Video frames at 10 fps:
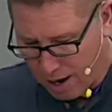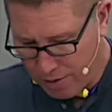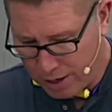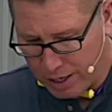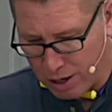And
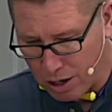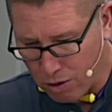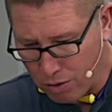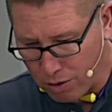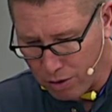then here
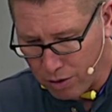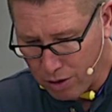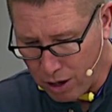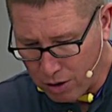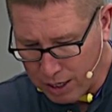I'll
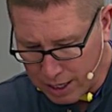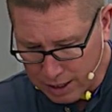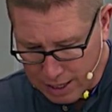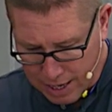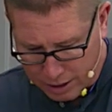kick
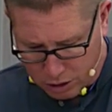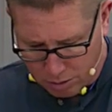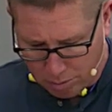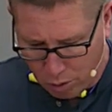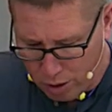the edge of the
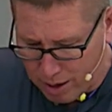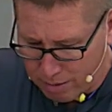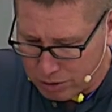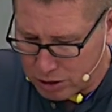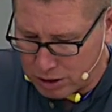board
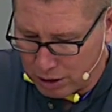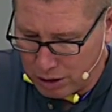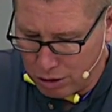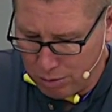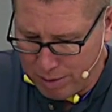up just a
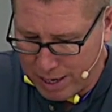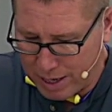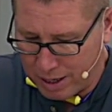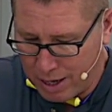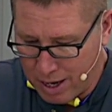little
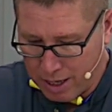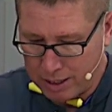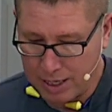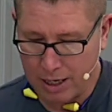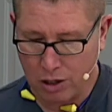bit
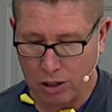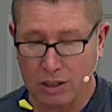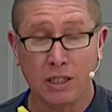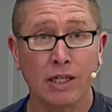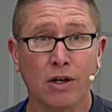to get a good
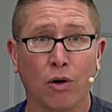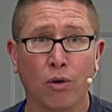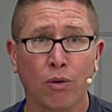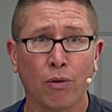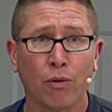seal
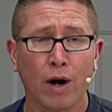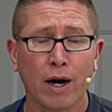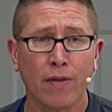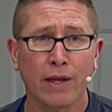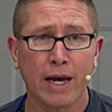right
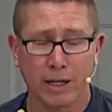on the